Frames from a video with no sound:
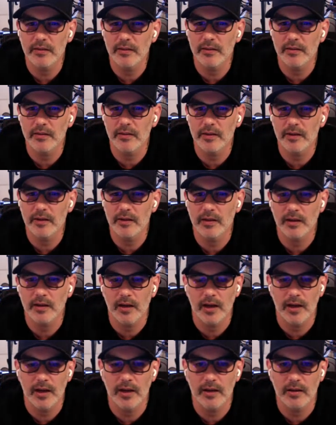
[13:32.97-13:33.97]
I think
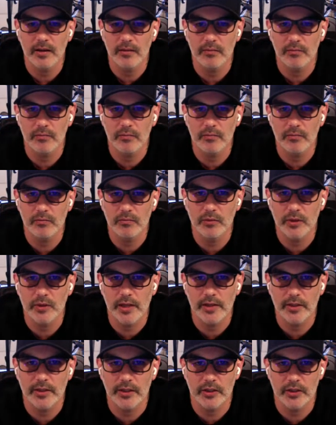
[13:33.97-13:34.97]
I
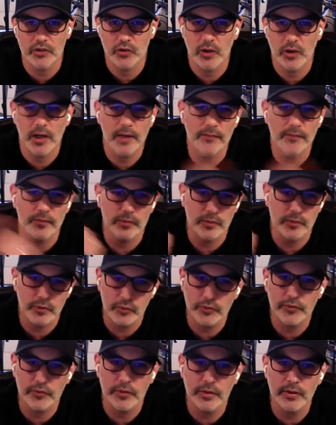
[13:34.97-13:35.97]
did a drive from
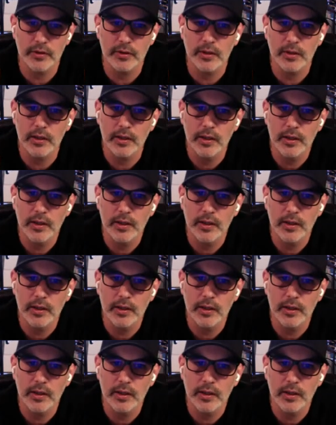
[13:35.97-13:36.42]
Houston